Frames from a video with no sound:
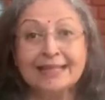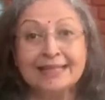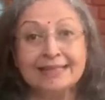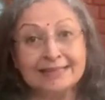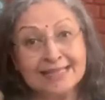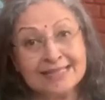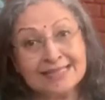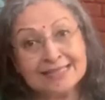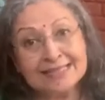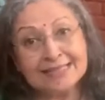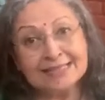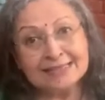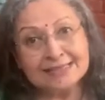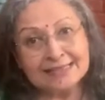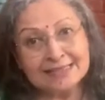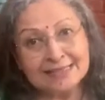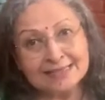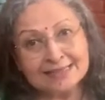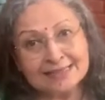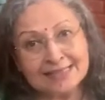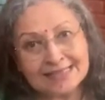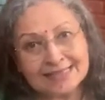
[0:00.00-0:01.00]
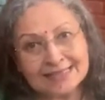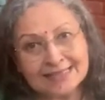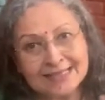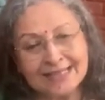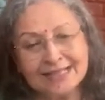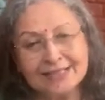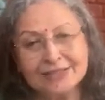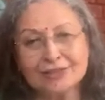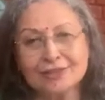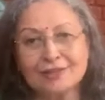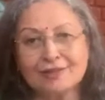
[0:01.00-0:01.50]
This
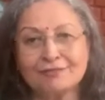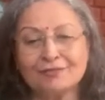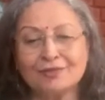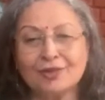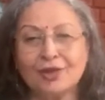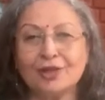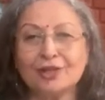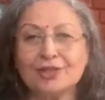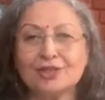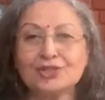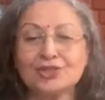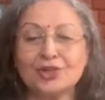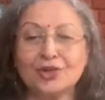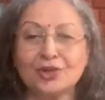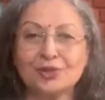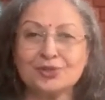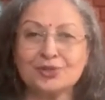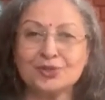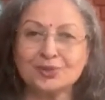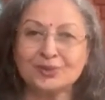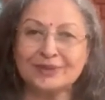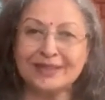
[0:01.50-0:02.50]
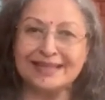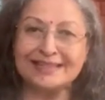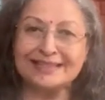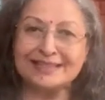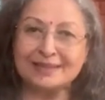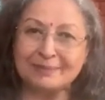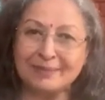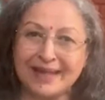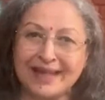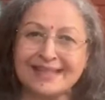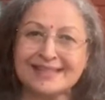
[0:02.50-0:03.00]
collection of knowledge also then
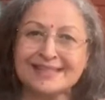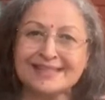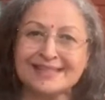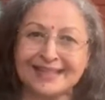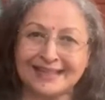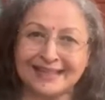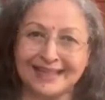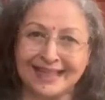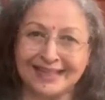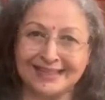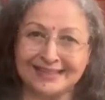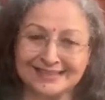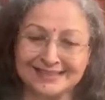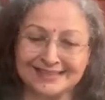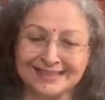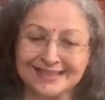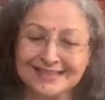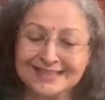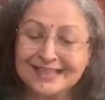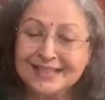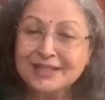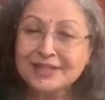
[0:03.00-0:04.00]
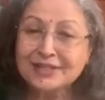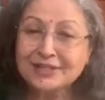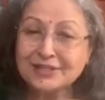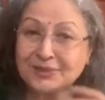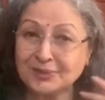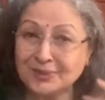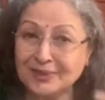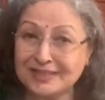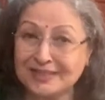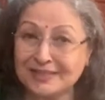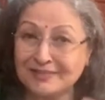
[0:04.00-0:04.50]
demands analysis,
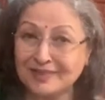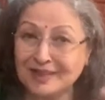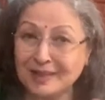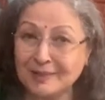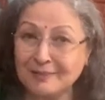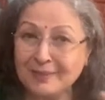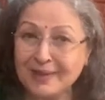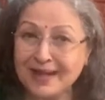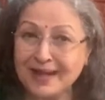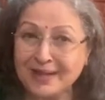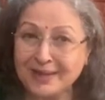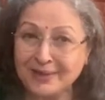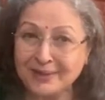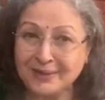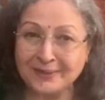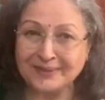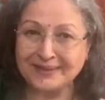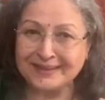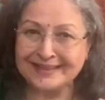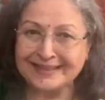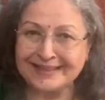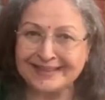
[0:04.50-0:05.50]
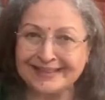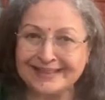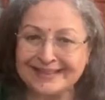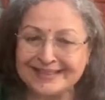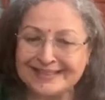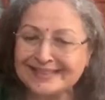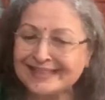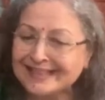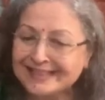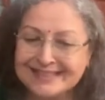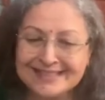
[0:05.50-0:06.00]
so they develop higher order thinking
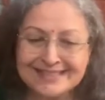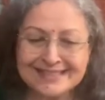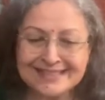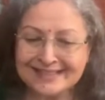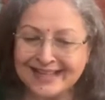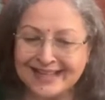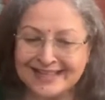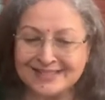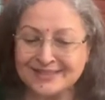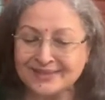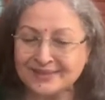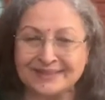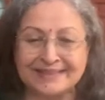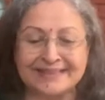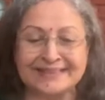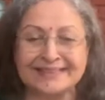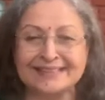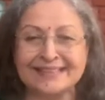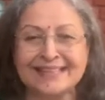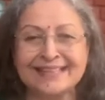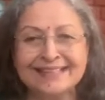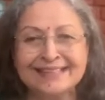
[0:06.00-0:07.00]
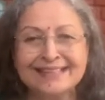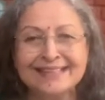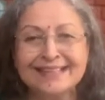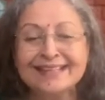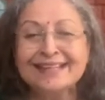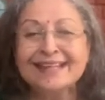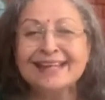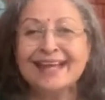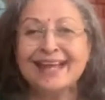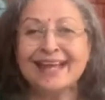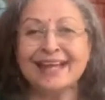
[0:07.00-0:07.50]
skills, as you can see.
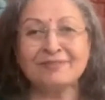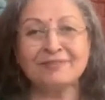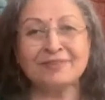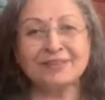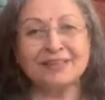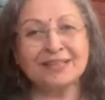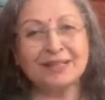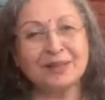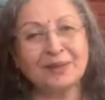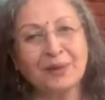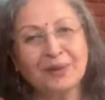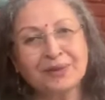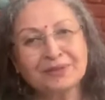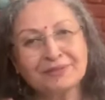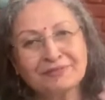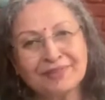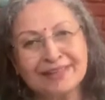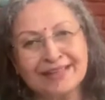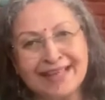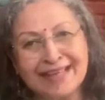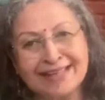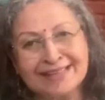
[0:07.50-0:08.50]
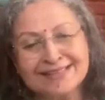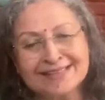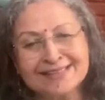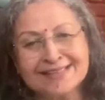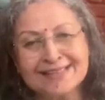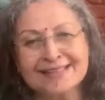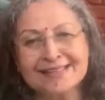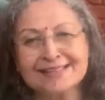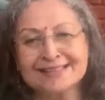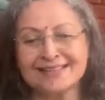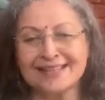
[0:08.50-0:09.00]
And with a lot of
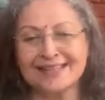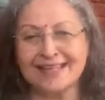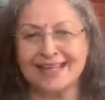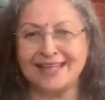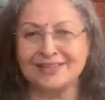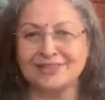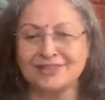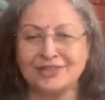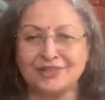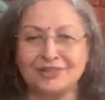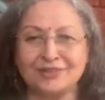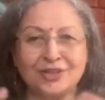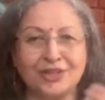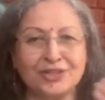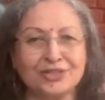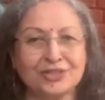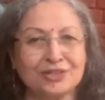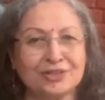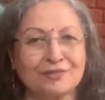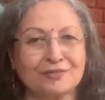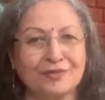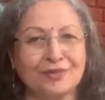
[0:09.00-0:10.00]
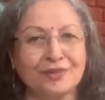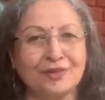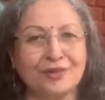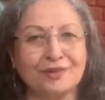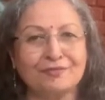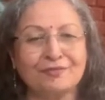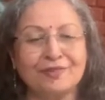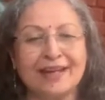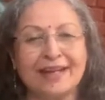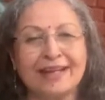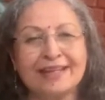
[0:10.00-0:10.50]
analysis and generation of a lot
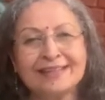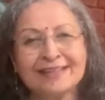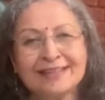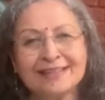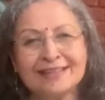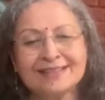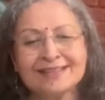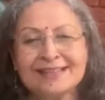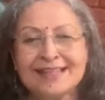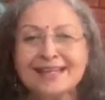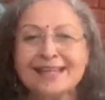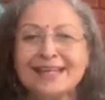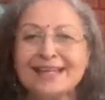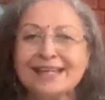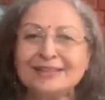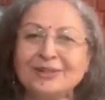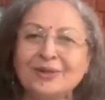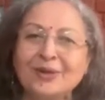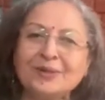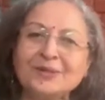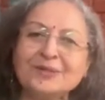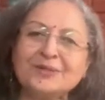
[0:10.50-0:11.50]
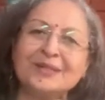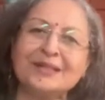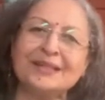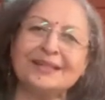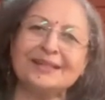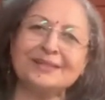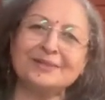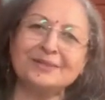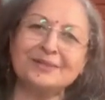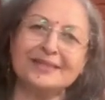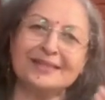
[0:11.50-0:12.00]
of ideas, they also
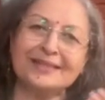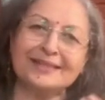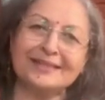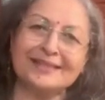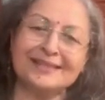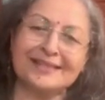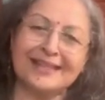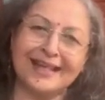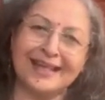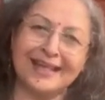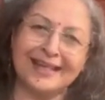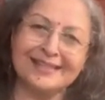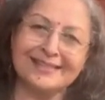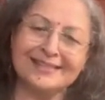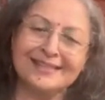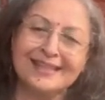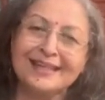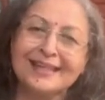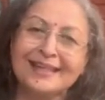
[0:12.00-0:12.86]
learn to synthesize